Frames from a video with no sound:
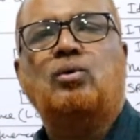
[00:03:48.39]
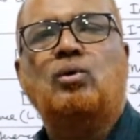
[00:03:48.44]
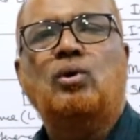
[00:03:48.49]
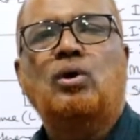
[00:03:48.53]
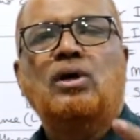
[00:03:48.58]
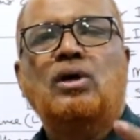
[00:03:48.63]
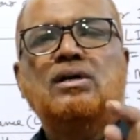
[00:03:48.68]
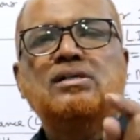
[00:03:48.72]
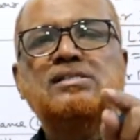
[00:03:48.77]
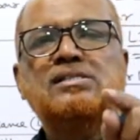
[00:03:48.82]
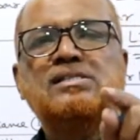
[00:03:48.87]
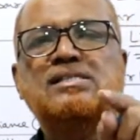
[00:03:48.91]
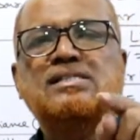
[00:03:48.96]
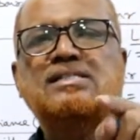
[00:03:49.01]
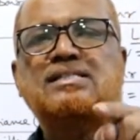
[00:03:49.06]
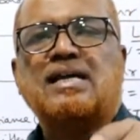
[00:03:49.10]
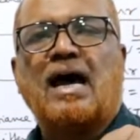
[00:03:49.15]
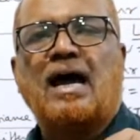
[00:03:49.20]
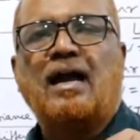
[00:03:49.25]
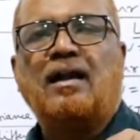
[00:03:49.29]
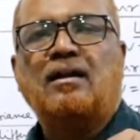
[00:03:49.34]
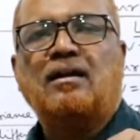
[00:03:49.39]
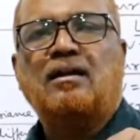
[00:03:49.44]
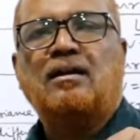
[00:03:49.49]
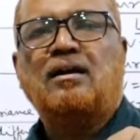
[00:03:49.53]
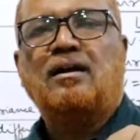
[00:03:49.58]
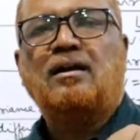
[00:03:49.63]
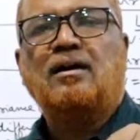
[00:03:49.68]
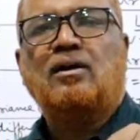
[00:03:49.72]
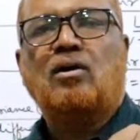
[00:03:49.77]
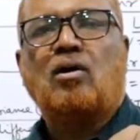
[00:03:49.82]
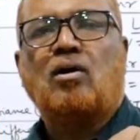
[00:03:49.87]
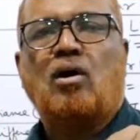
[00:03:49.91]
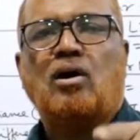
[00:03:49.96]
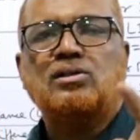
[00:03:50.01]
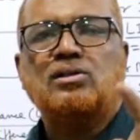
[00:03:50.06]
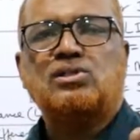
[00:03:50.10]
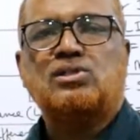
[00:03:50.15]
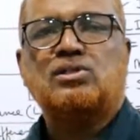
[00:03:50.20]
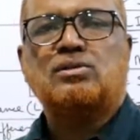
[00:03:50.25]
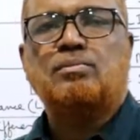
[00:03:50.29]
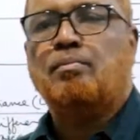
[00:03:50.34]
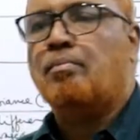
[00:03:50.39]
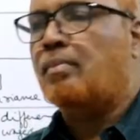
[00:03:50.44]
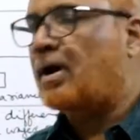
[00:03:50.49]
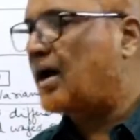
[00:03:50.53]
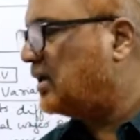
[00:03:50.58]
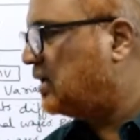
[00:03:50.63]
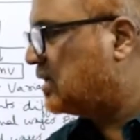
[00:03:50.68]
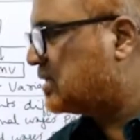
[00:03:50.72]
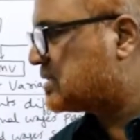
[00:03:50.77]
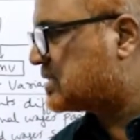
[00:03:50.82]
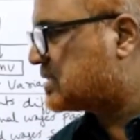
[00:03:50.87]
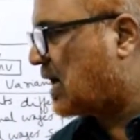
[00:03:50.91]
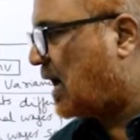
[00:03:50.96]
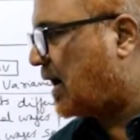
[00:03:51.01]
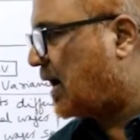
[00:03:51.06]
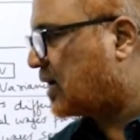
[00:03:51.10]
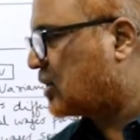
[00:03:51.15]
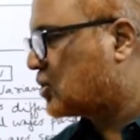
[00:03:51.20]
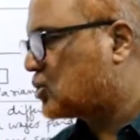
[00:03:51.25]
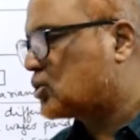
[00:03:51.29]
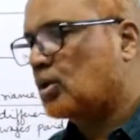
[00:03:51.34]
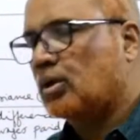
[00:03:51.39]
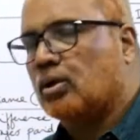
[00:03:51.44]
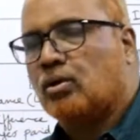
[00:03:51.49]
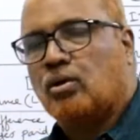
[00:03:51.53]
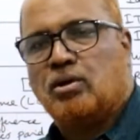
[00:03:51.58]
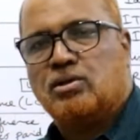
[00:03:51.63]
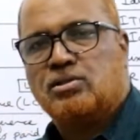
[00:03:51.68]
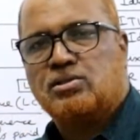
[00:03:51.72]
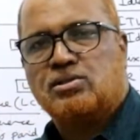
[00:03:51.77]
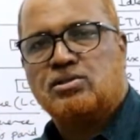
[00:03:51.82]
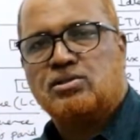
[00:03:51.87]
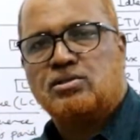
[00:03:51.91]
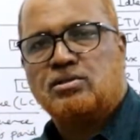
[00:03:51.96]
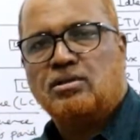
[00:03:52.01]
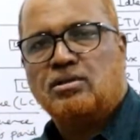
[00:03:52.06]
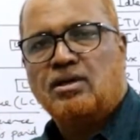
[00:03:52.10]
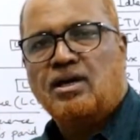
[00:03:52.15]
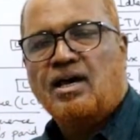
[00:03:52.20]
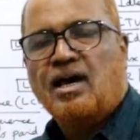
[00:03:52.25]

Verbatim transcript: to standard cost minus actual cost.